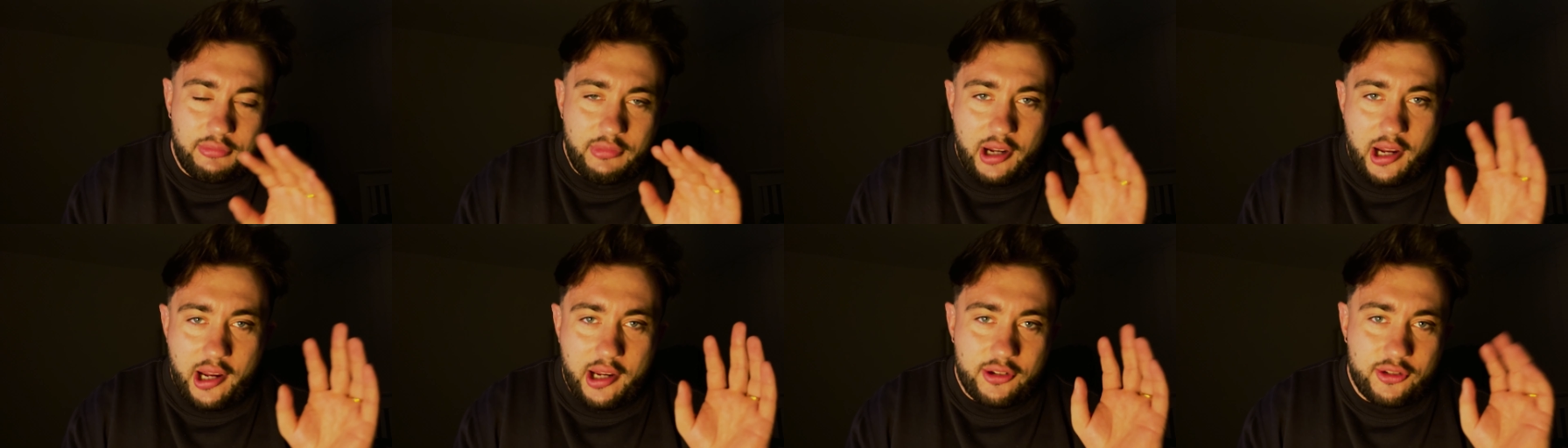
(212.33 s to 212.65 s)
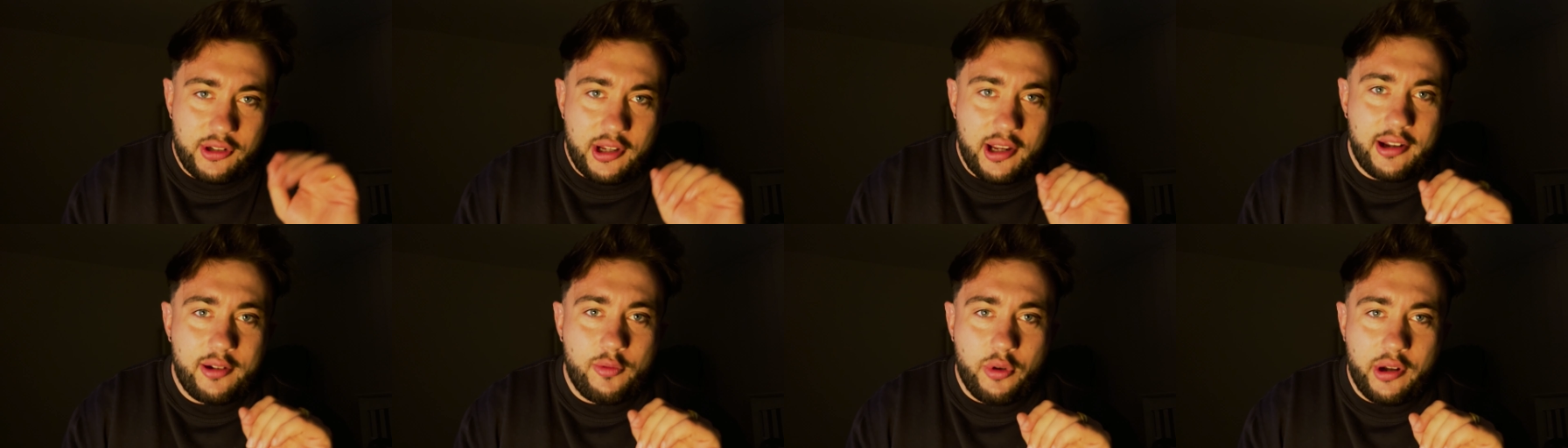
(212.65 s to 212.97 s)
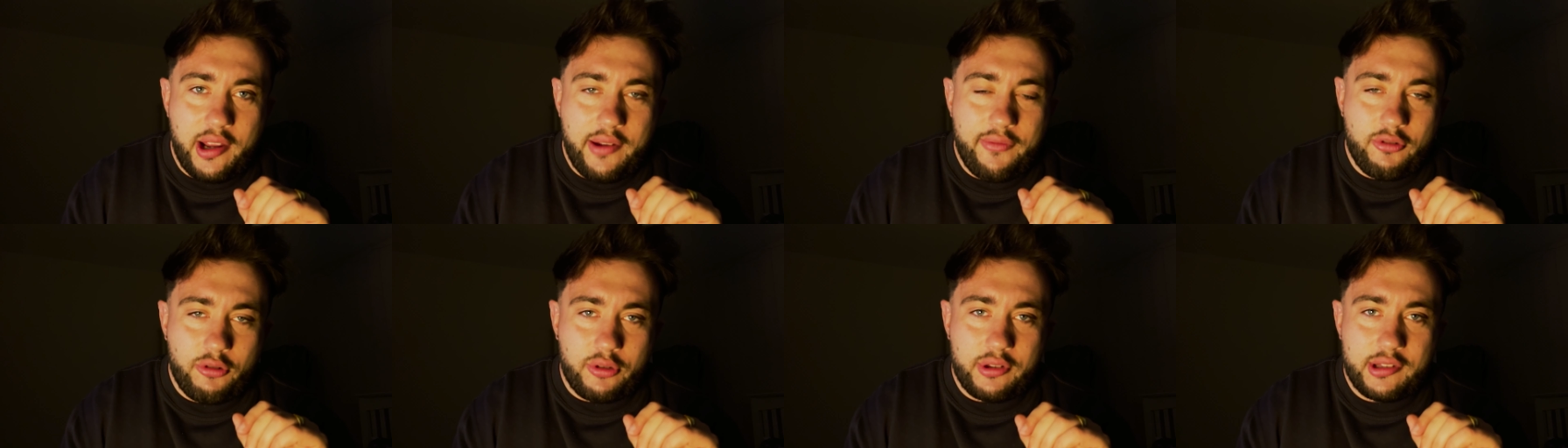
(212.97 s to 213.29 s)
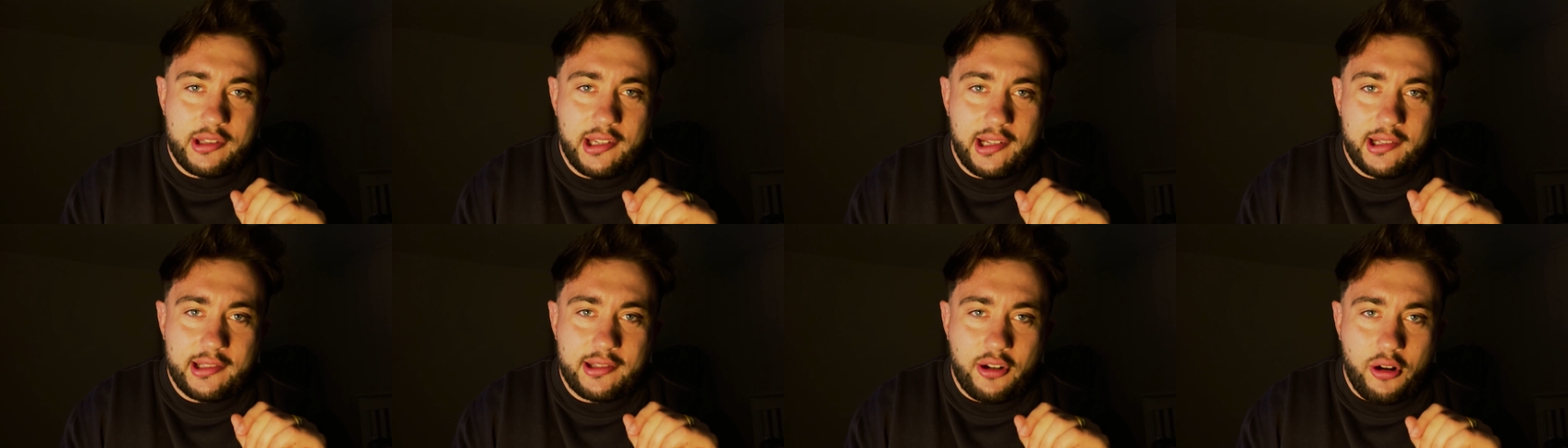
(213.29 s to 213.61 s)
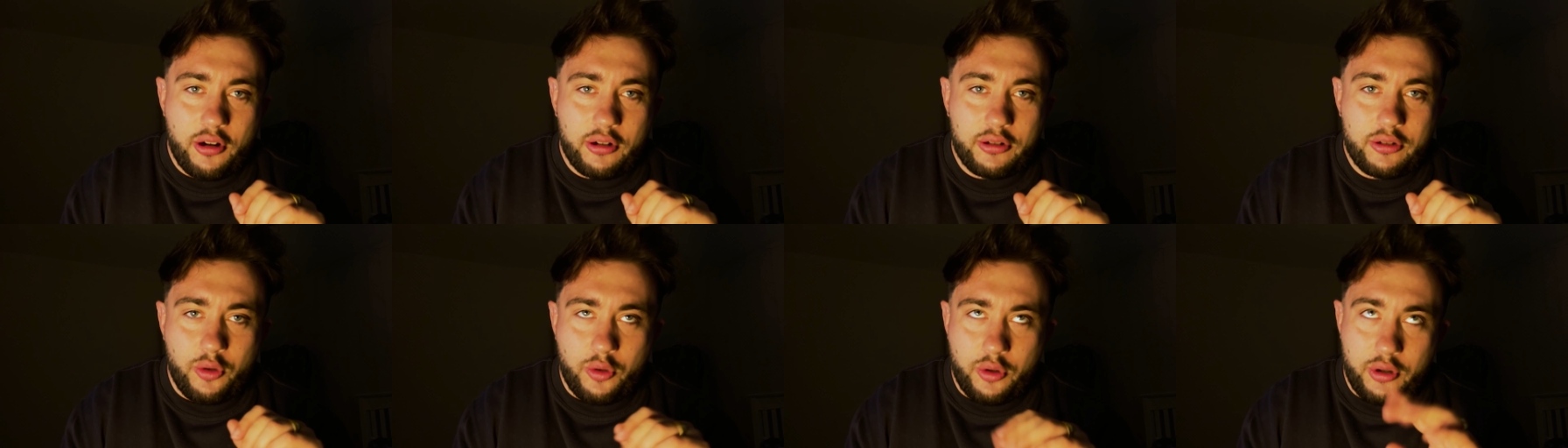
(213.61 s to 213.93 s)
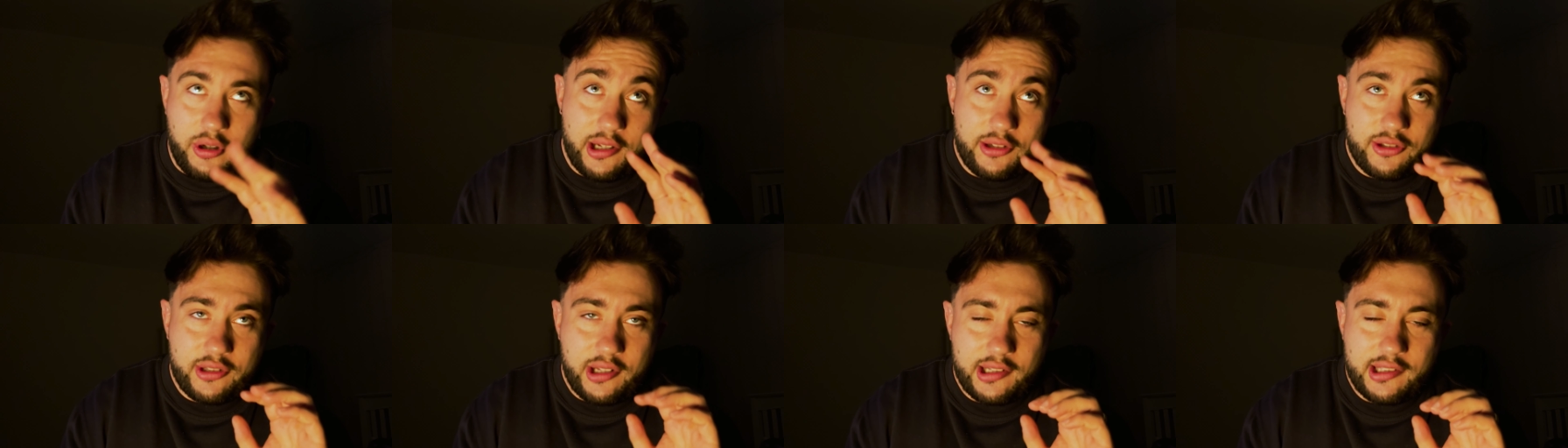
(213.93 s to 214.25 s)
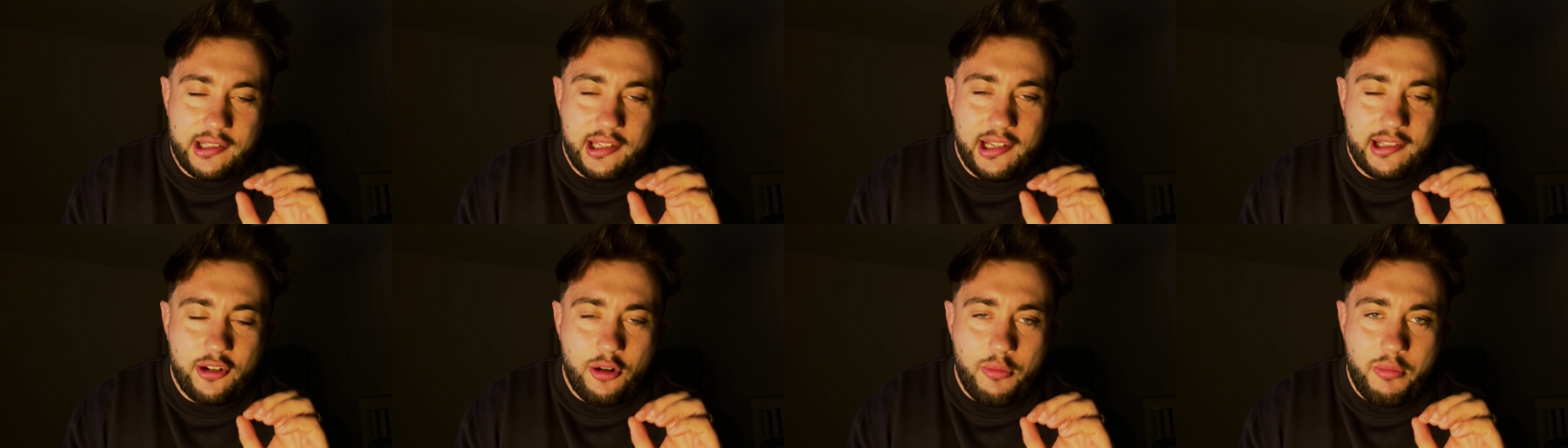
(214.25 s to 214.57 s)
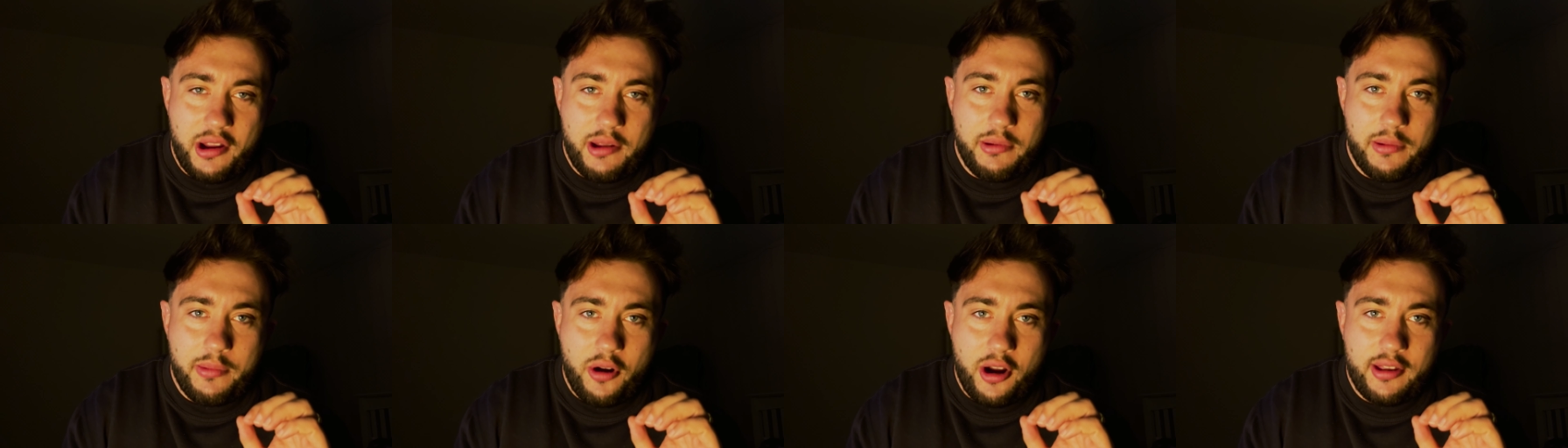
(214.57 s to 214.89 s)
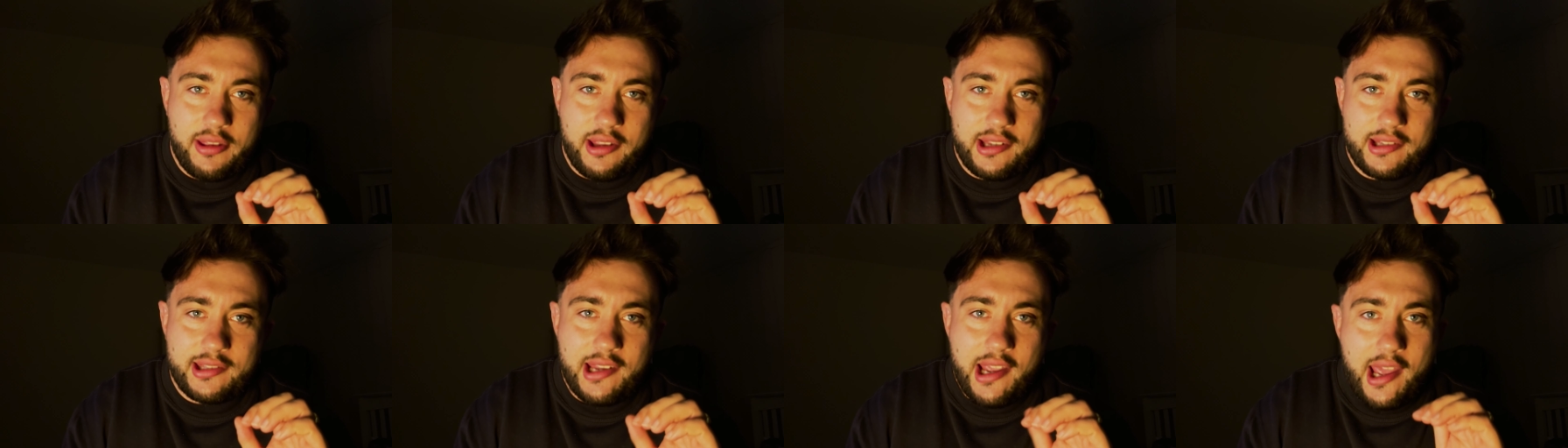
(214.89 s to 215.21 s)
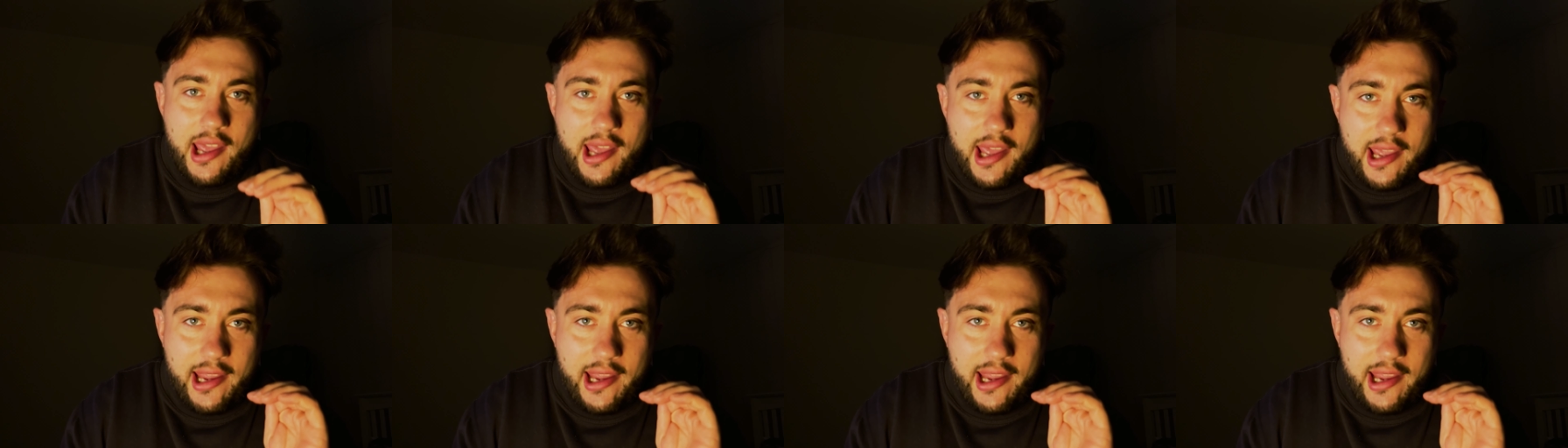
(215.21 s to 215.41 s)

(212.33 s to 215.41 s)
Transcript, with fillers: hashtag whatever on TikTok or hashtag TikTok maybe buy this.